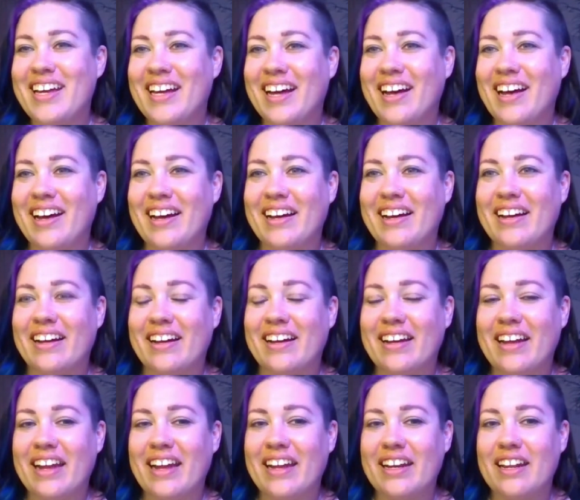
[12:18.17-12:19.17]

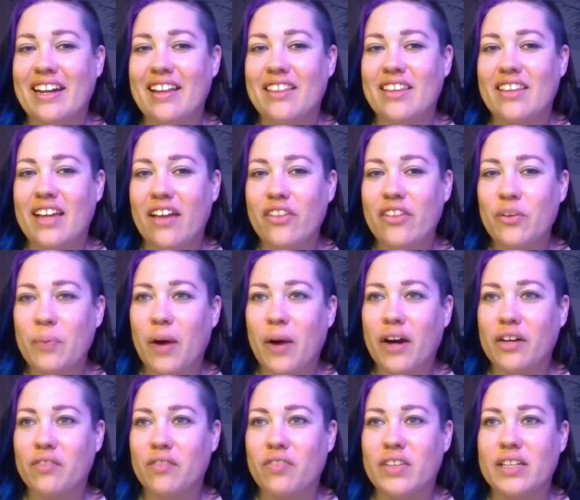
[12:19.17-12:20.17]
and the other
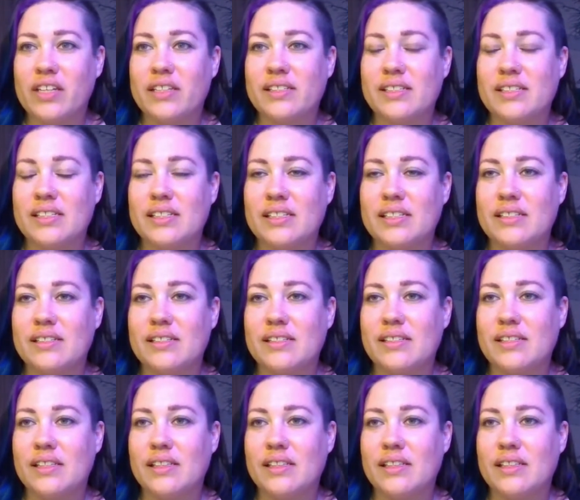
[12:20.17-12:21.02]
part of this is